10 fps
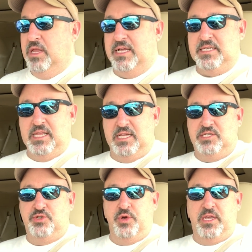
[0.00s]
lots and
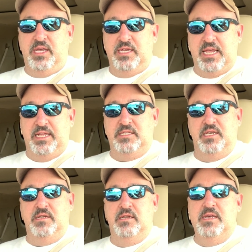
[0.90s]
lots of drinking and dancing,